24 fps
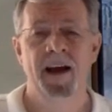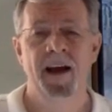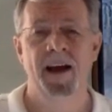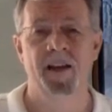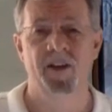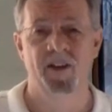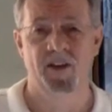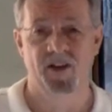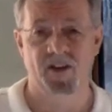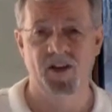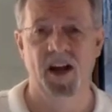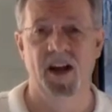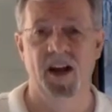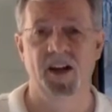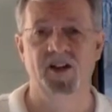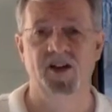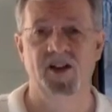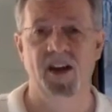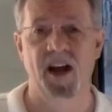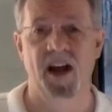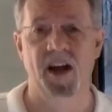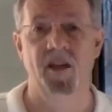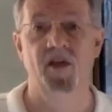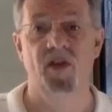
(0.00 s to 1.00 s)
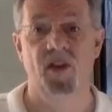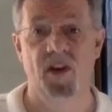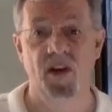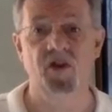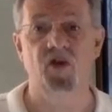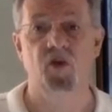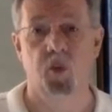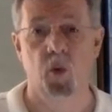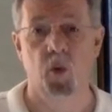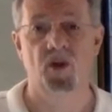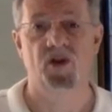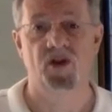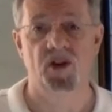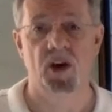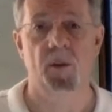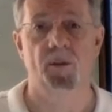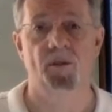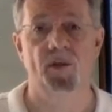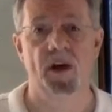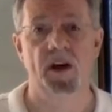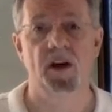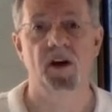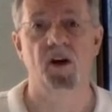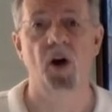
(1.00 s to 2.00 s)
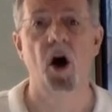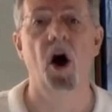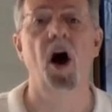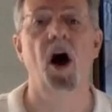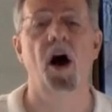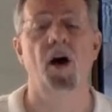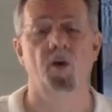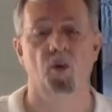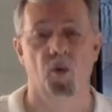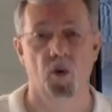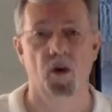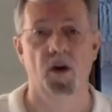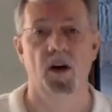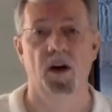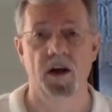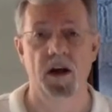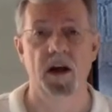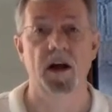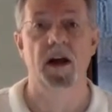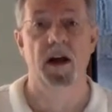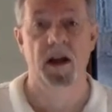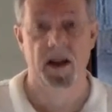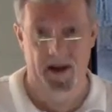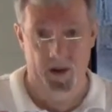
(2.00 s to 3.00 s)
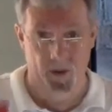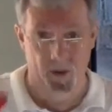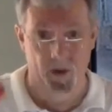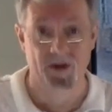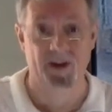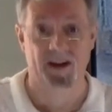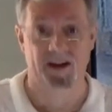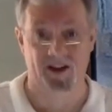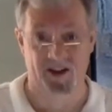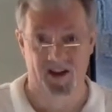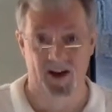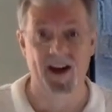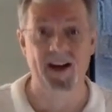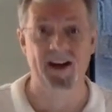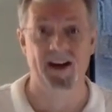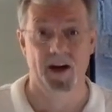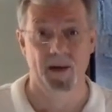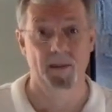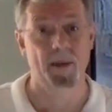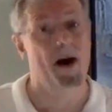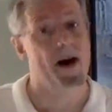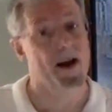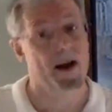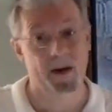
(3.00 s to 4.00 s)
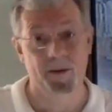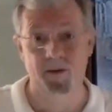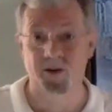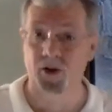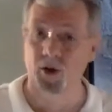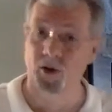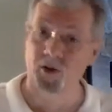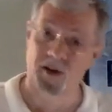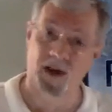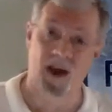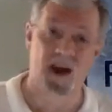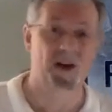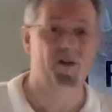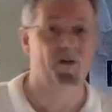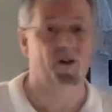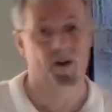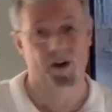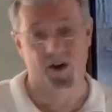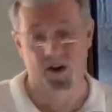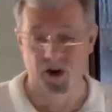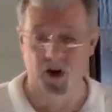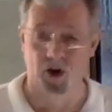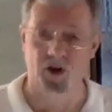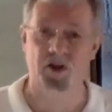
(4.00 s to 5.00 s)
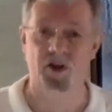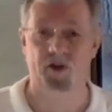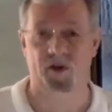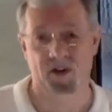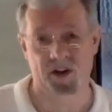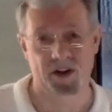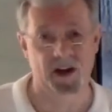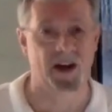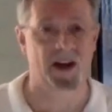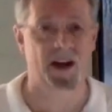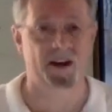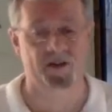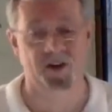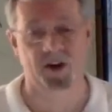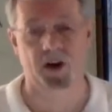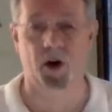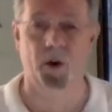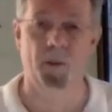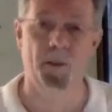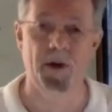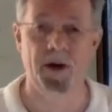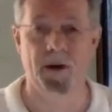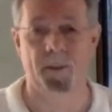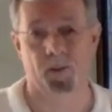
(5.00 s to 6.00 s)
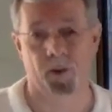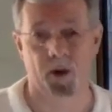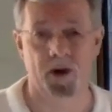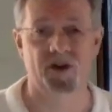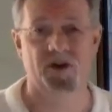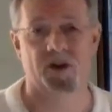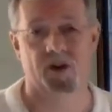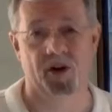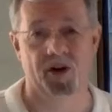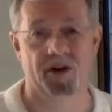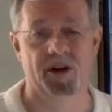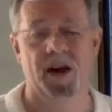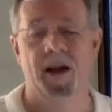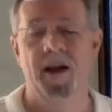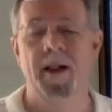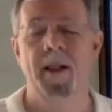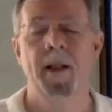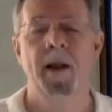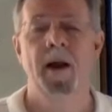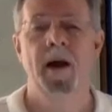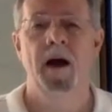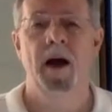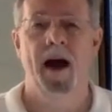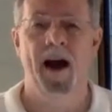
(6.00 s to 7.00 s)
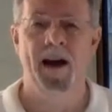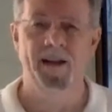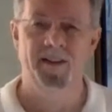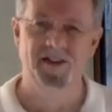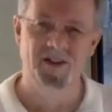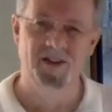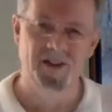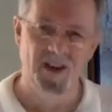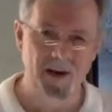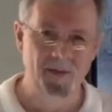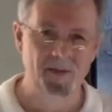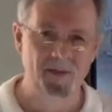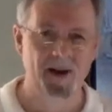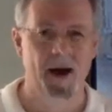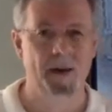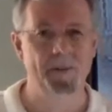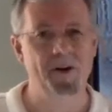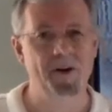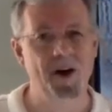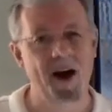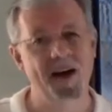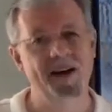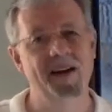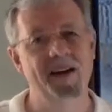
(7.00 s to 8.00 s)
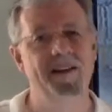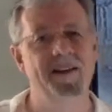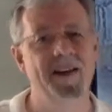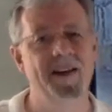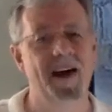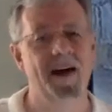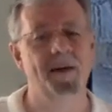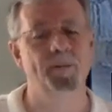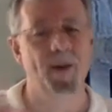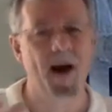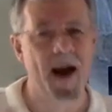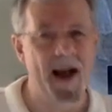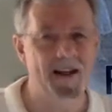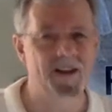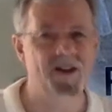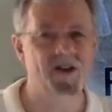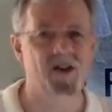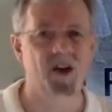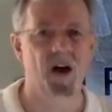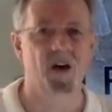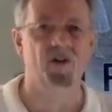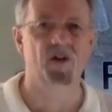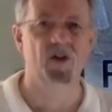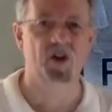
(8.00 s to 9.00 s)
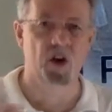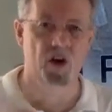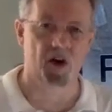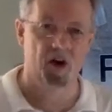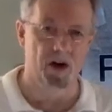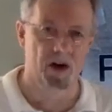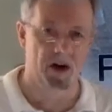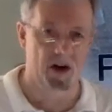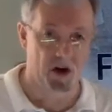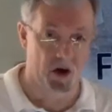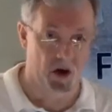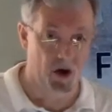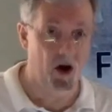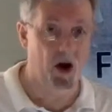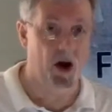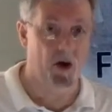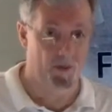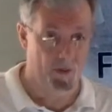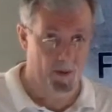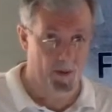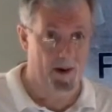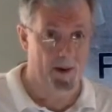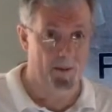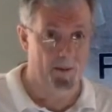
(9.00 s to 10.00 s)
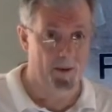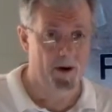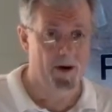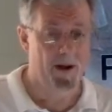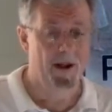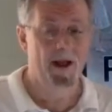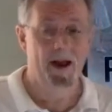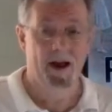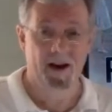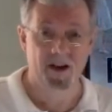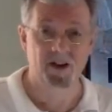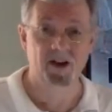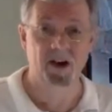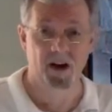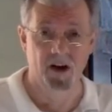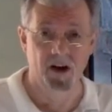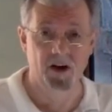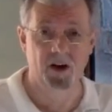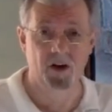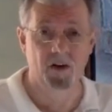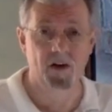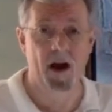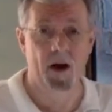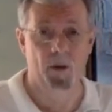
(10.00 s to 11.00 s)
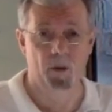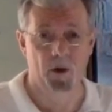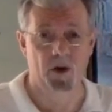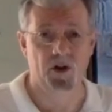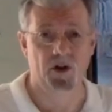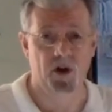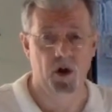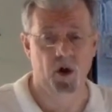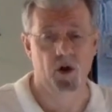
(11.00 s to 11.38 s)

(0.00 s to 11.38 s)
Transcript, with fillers: in the sense that this was something God really was excited about. I'm so thankful that Joseph was going to have to go be a prisoner. At the same time, God can take bad stuff and turn it into good, remember? And he's going to do that with